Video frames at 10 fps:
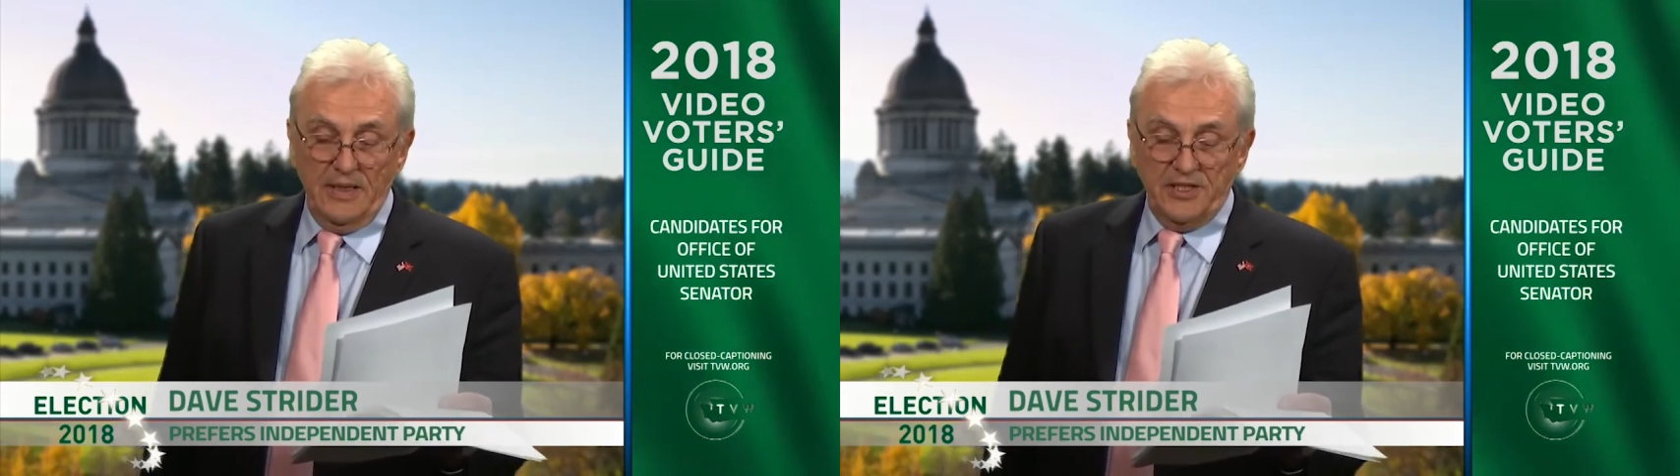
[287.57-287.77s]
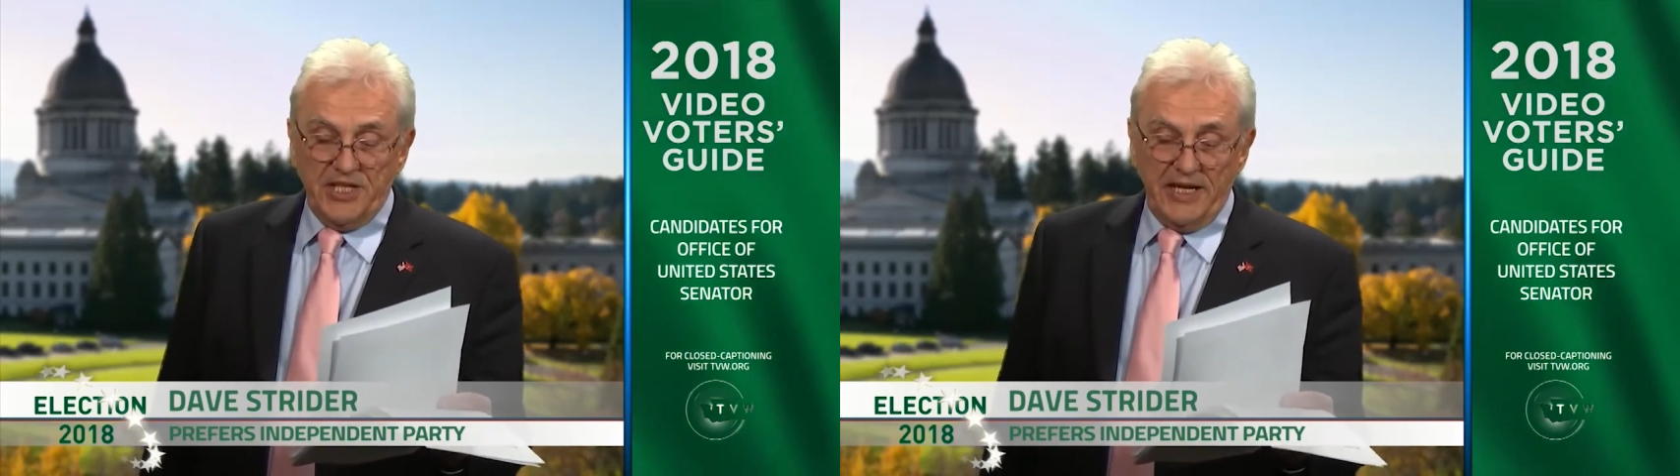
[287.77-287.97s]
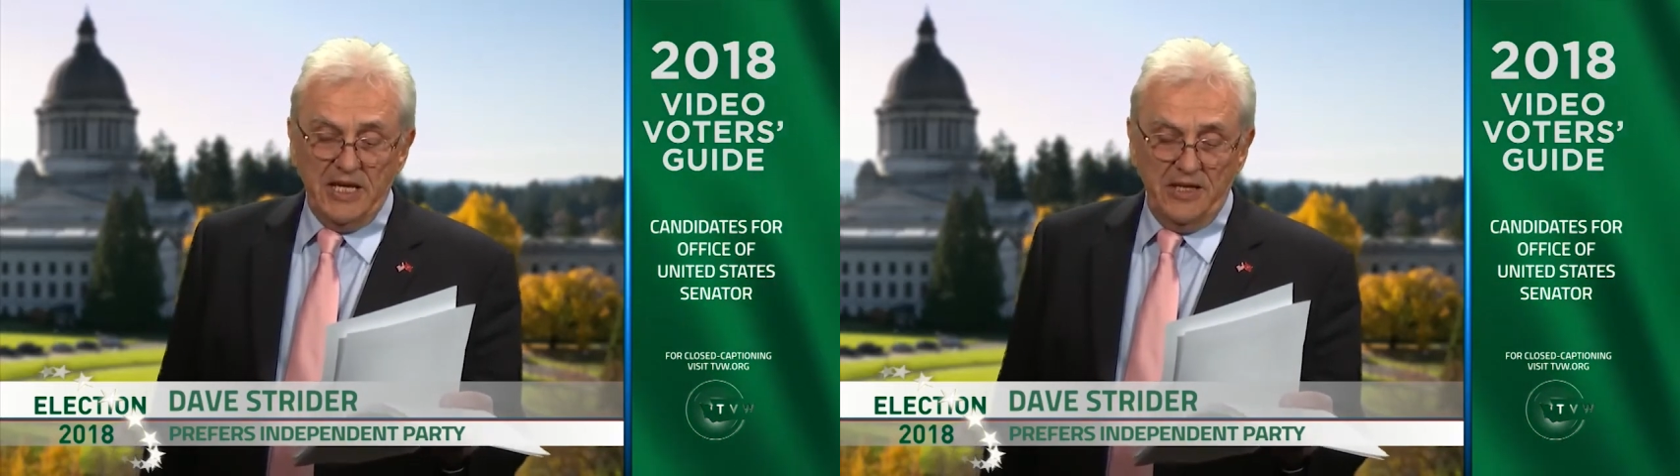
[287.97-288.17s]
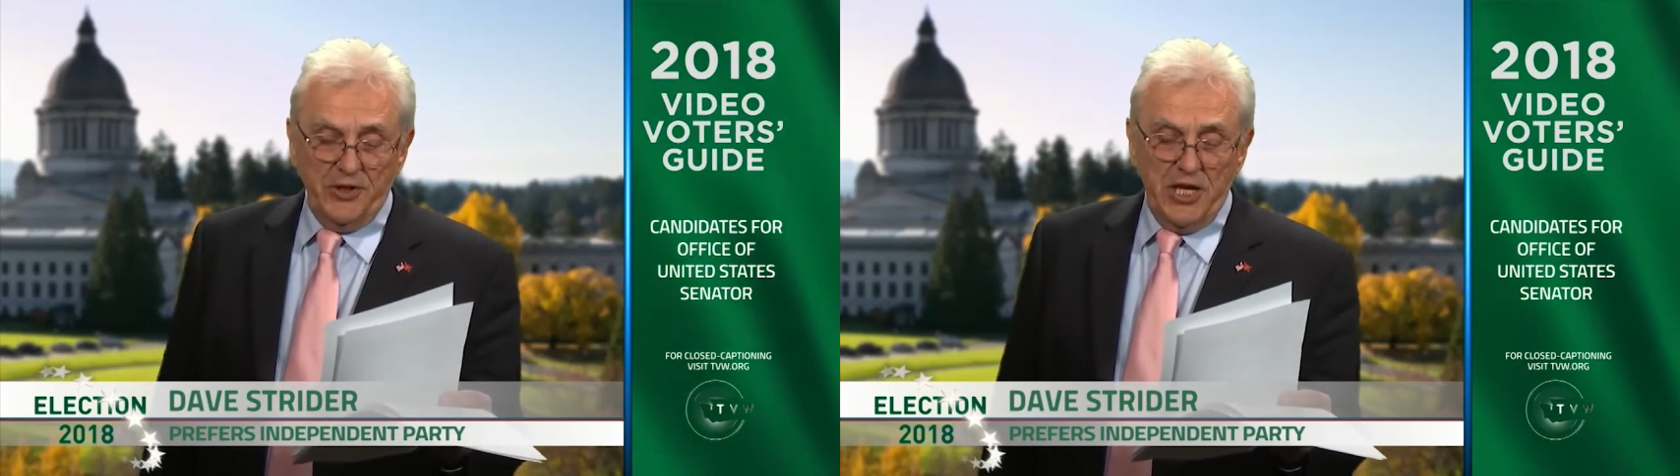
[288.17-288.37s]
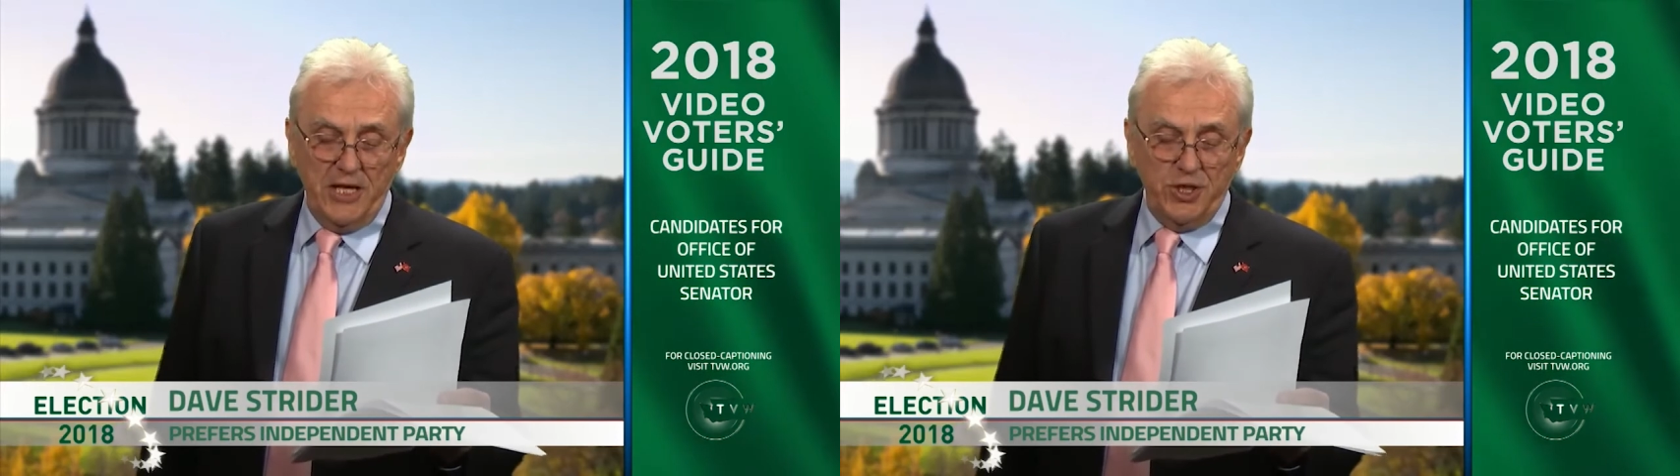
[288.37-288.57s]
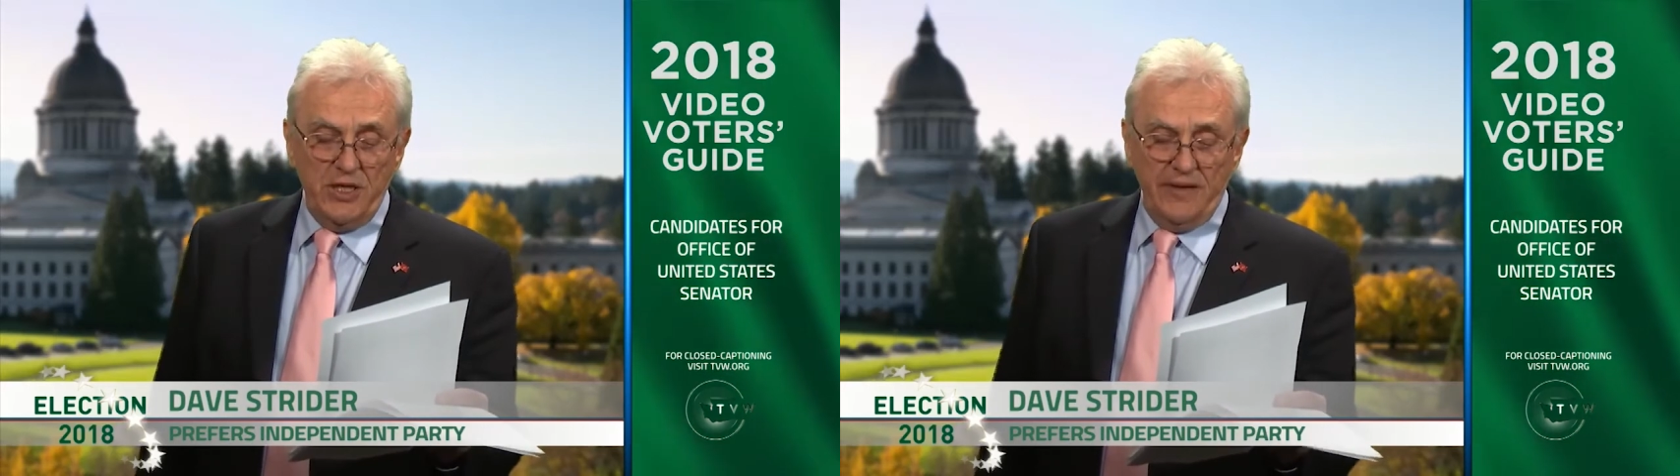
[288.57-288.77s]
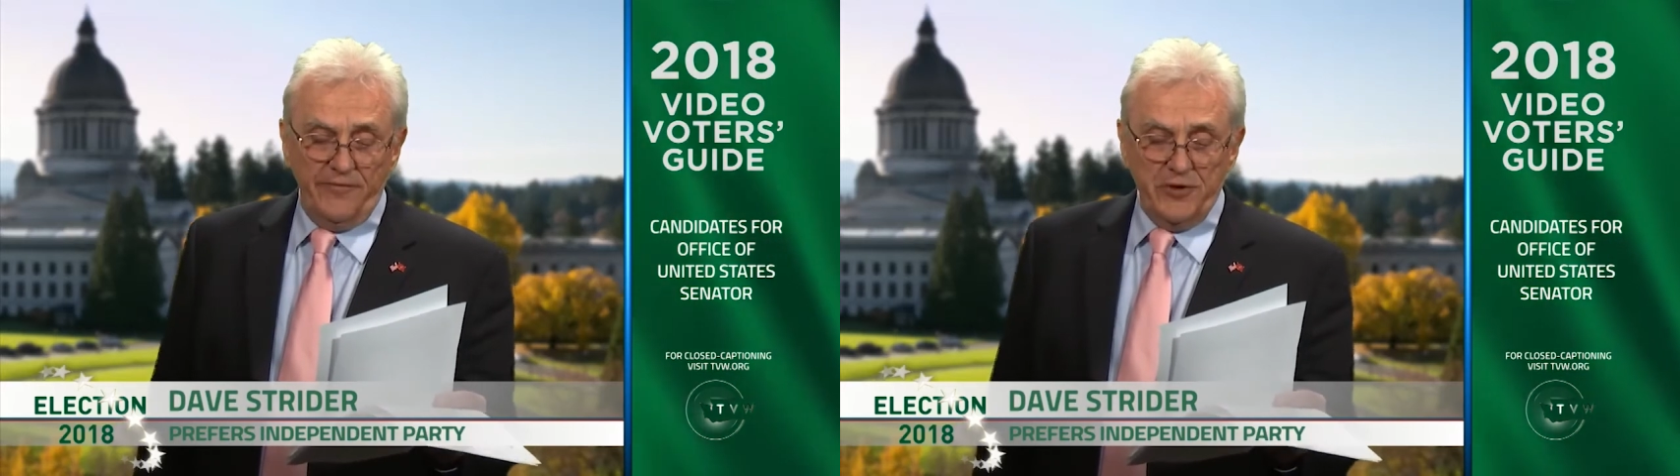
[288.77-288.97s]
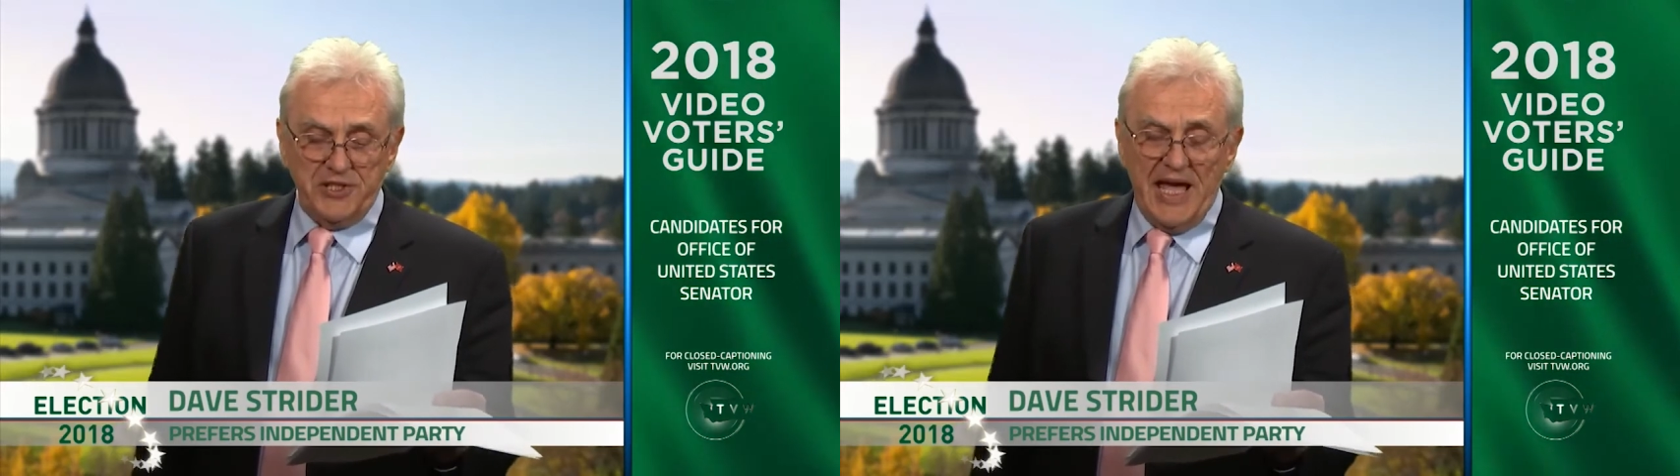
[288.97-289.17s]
second in the nation and first